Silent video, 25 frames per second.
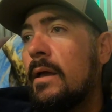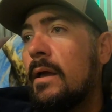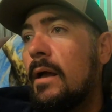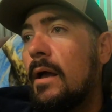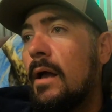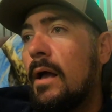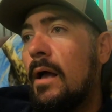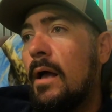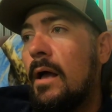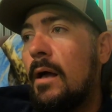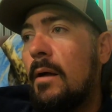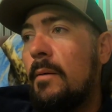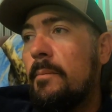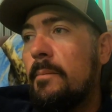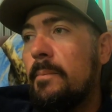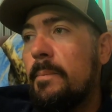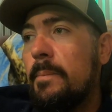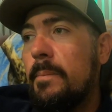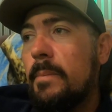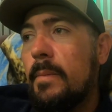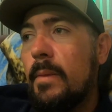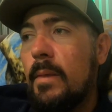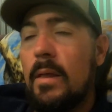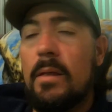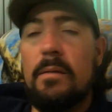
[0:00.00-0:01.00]

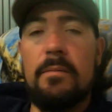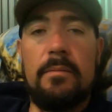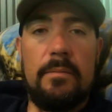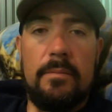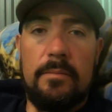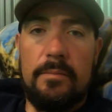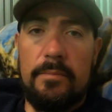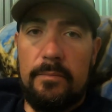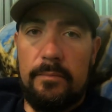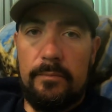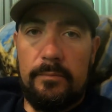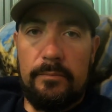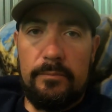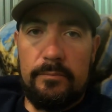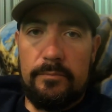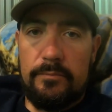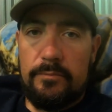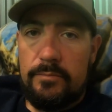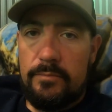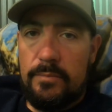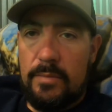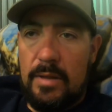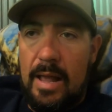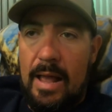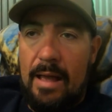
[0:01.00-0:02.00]

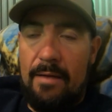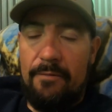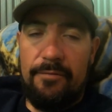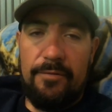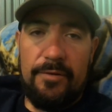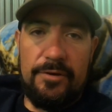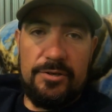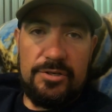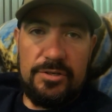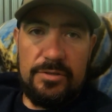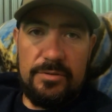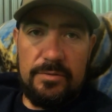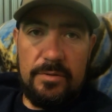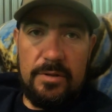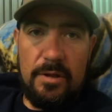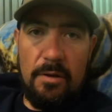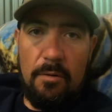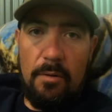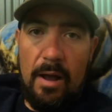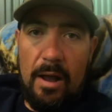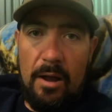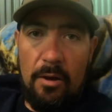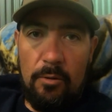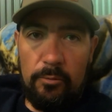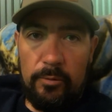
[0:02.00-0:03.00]
I fish the
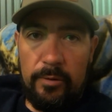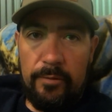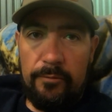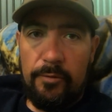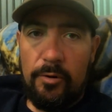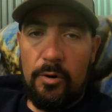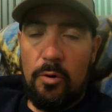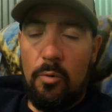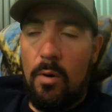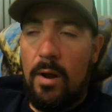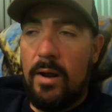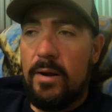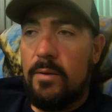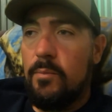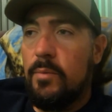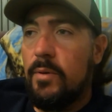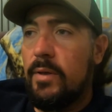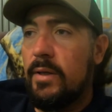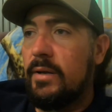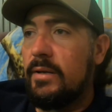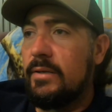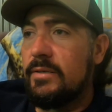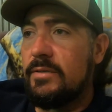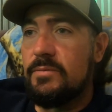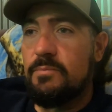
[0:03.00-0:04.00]
Ohio River quite a
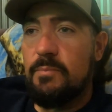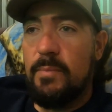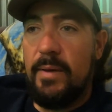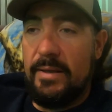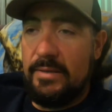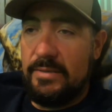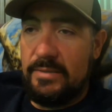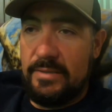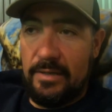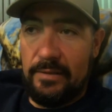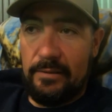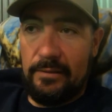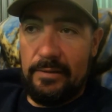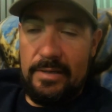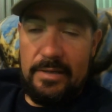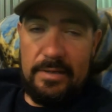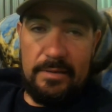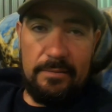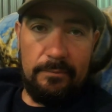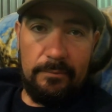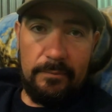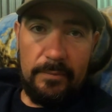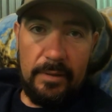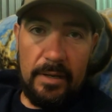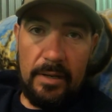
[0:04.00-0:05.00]
bit. It's
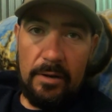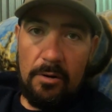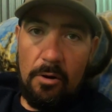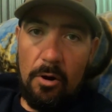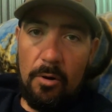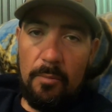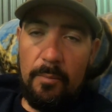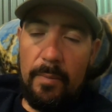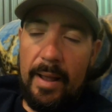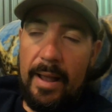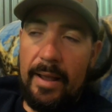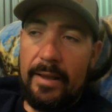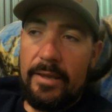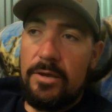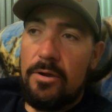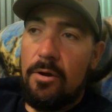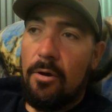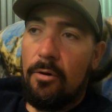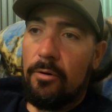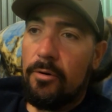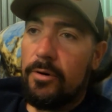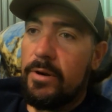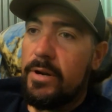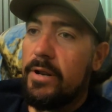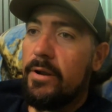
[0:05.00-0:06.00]
basically in our
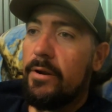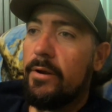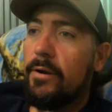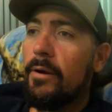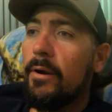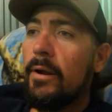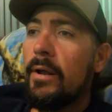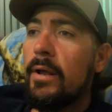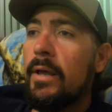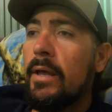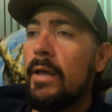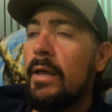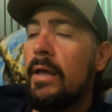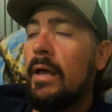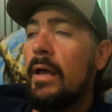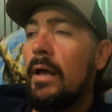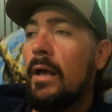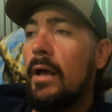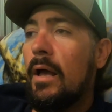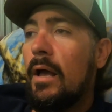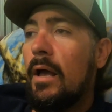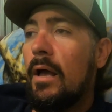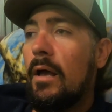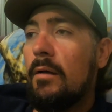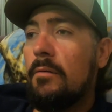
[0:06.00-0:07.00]
backyard here.
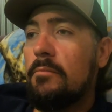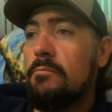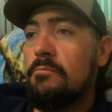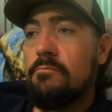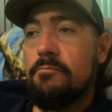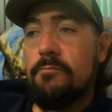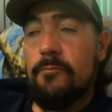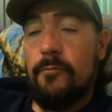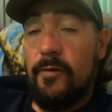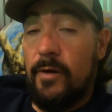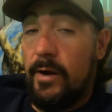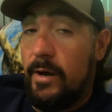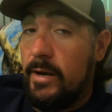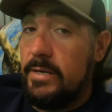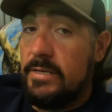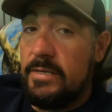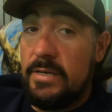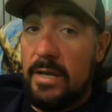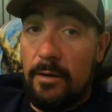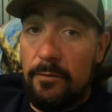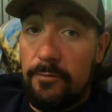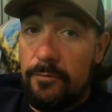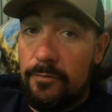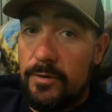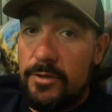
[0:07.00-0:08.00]
Very
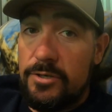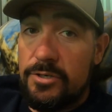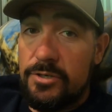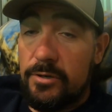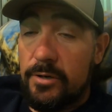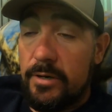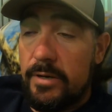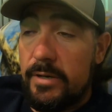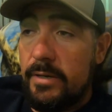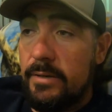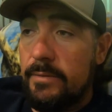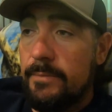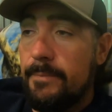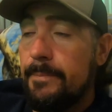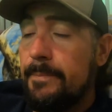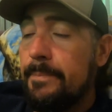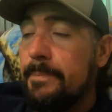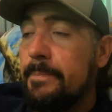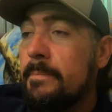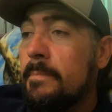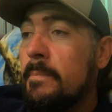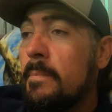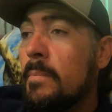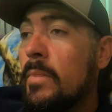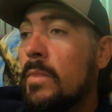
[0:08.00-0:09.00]
tough fishery.
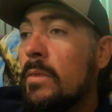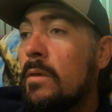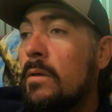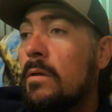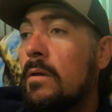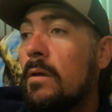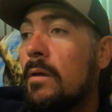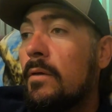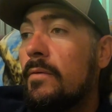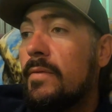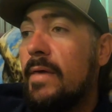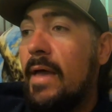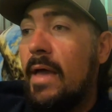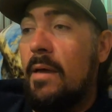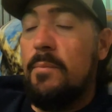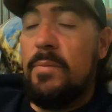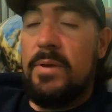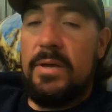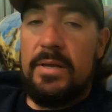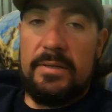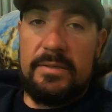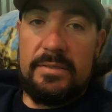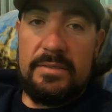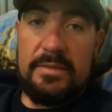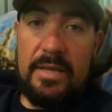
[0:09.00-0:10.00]
That
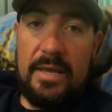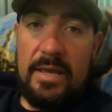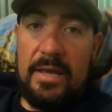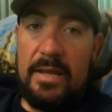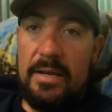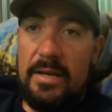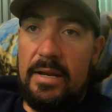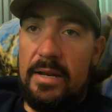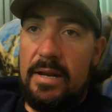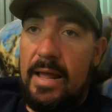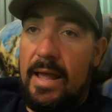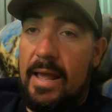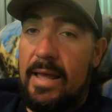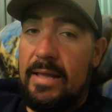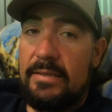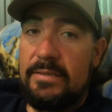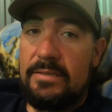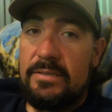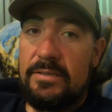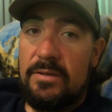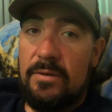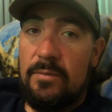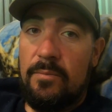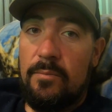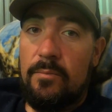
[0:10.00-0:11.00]
being said, it has
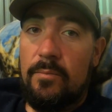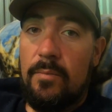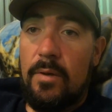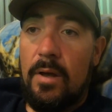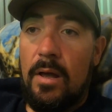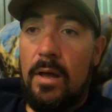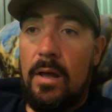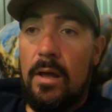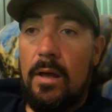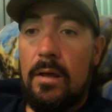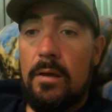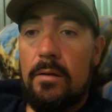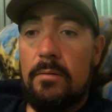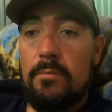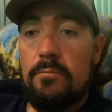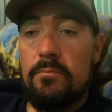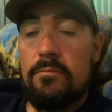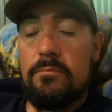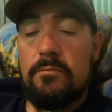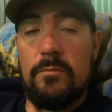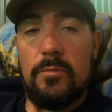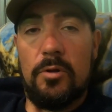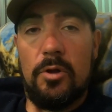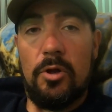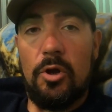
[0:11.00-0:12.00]
some
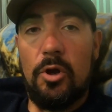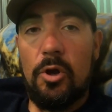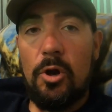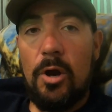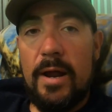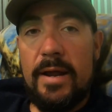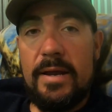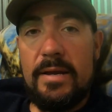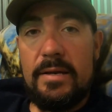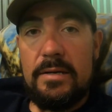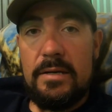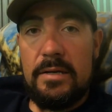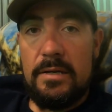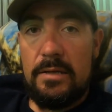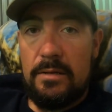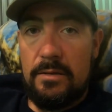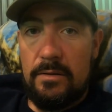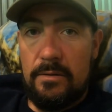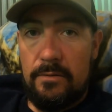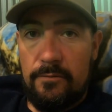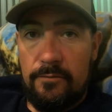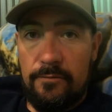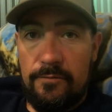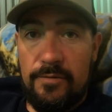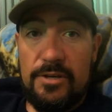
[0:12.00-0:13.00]
great
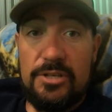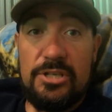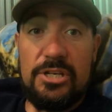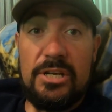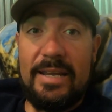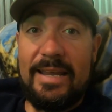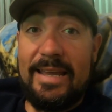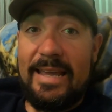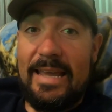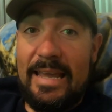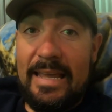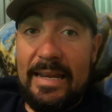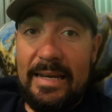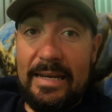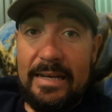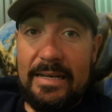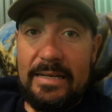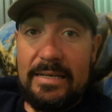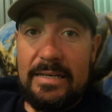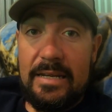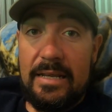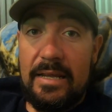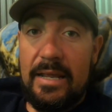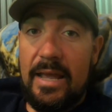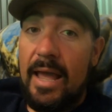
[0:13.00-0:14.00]
fishing in
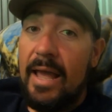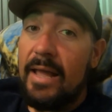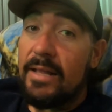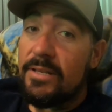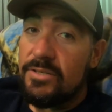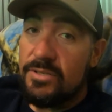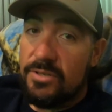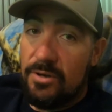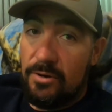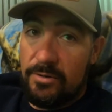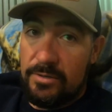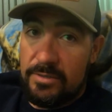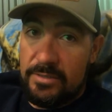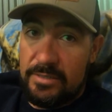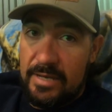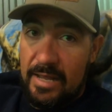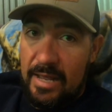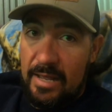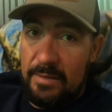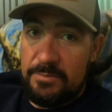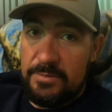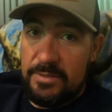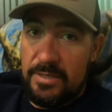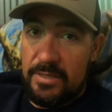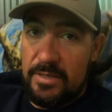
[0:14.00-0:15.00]
it at certain
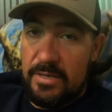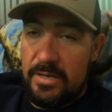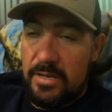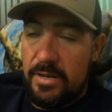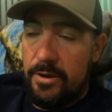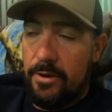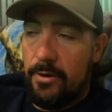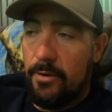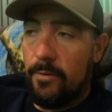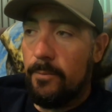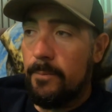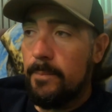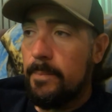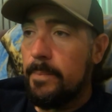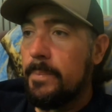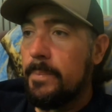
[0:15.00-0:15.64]
times of the year.